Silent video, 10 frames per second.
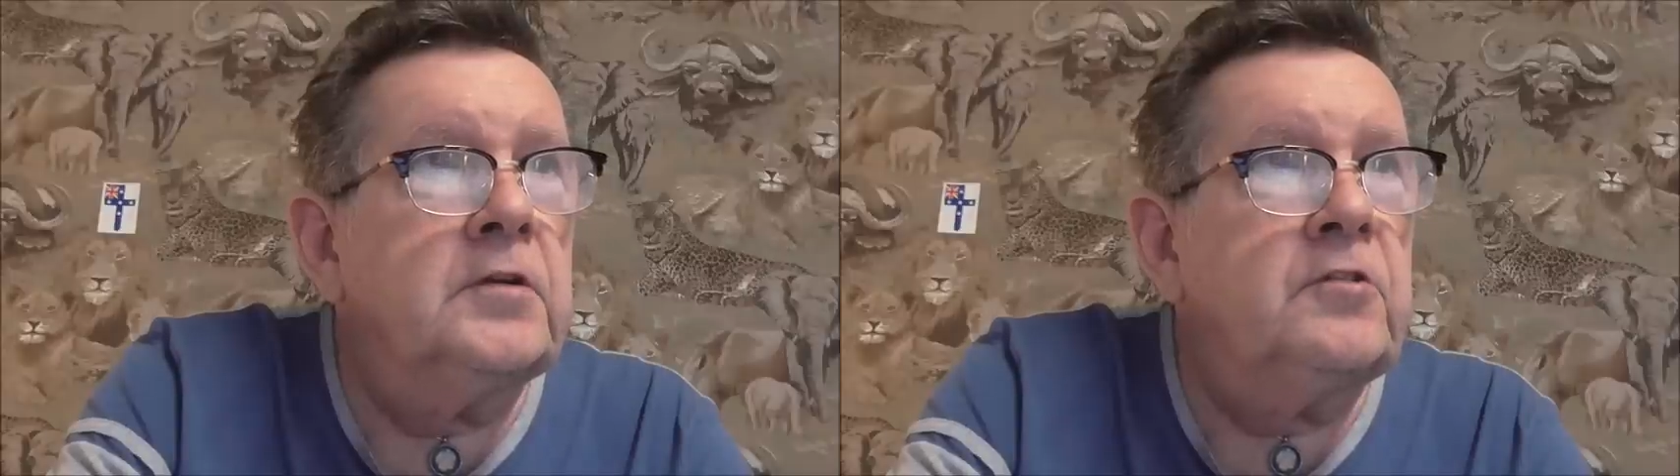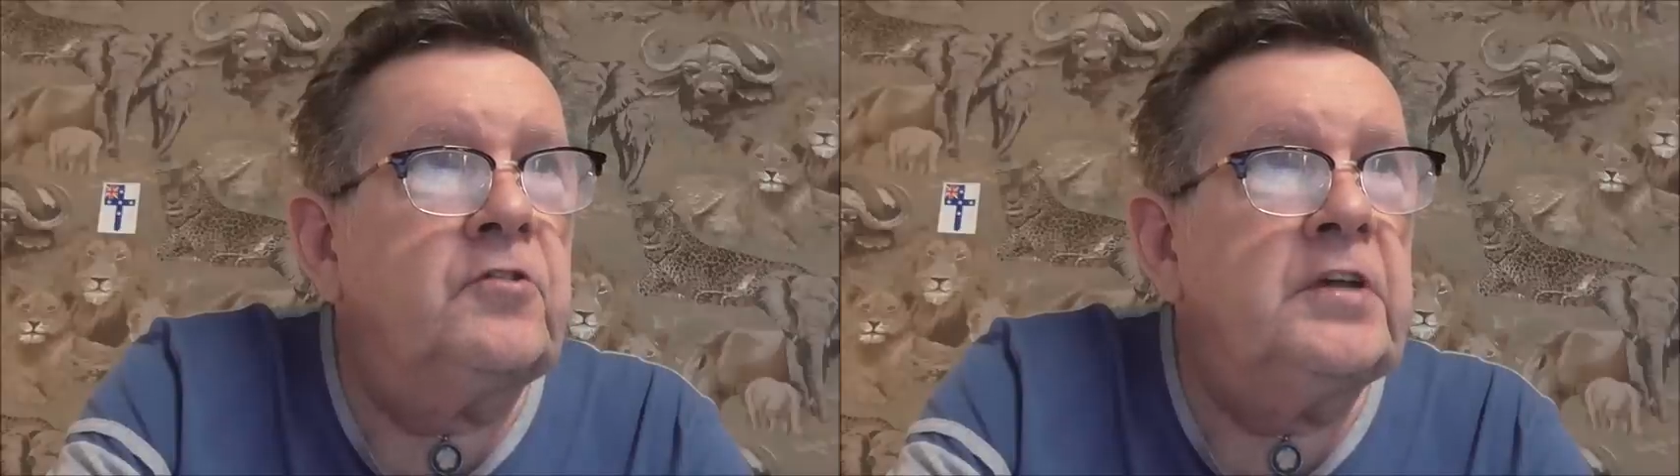
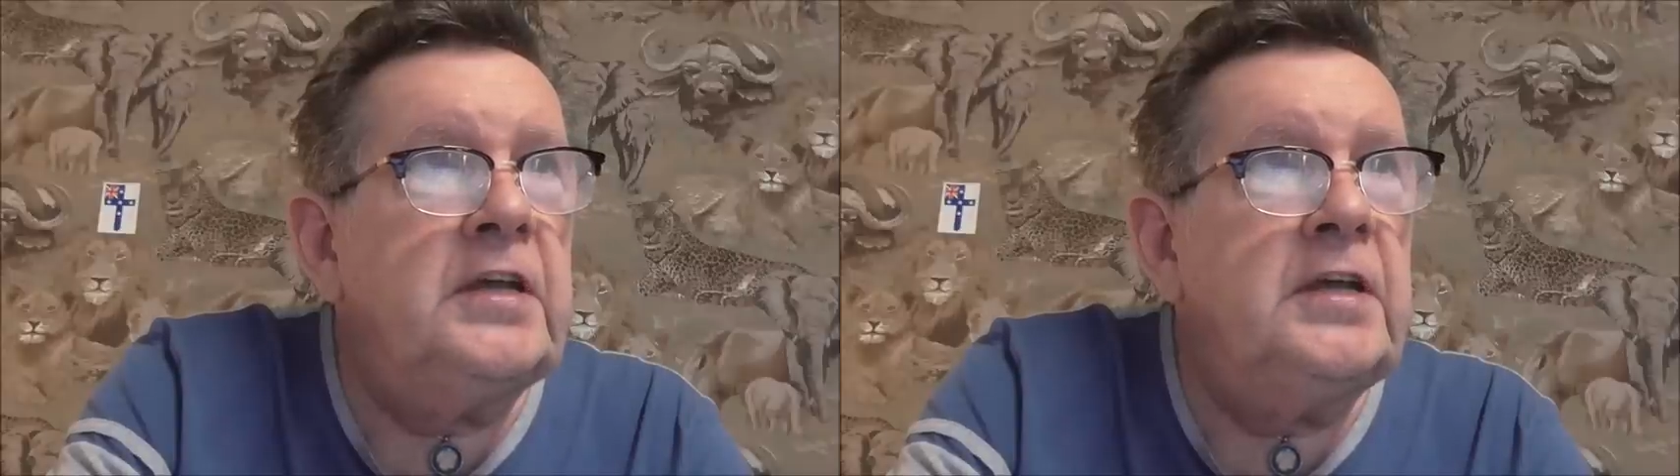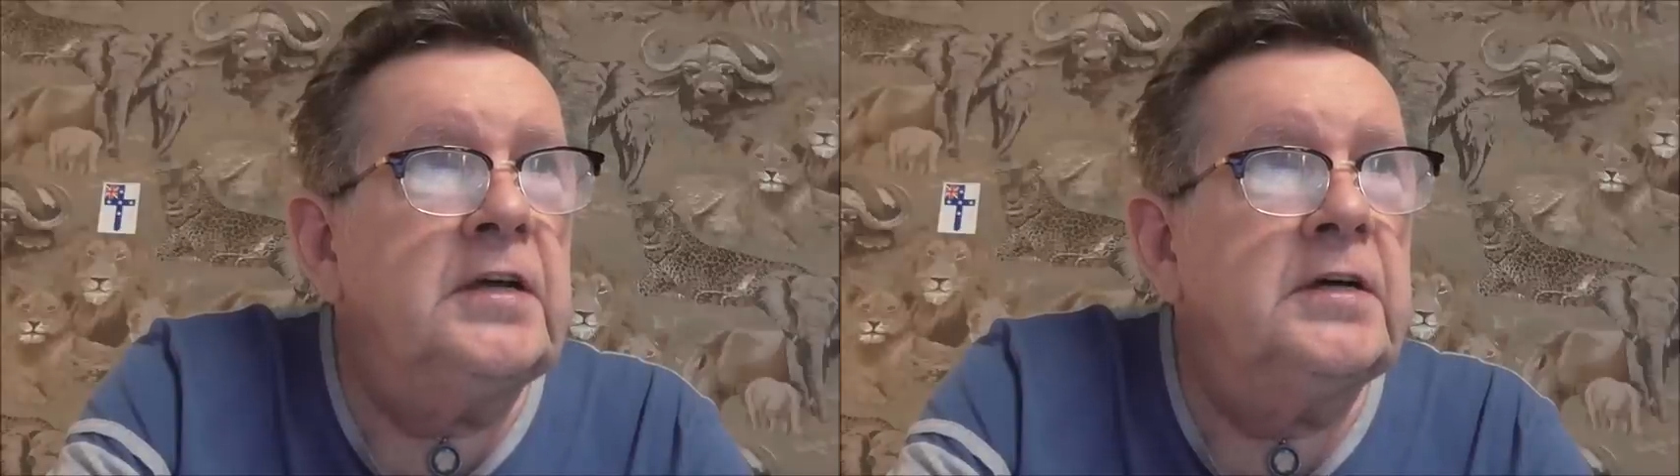
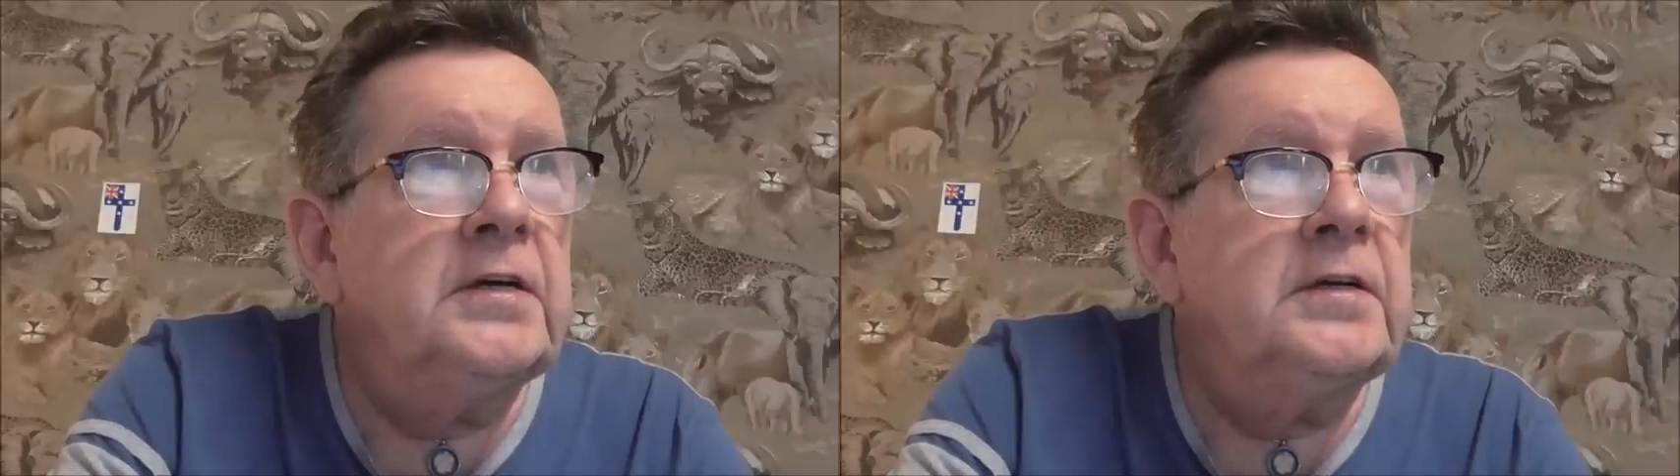she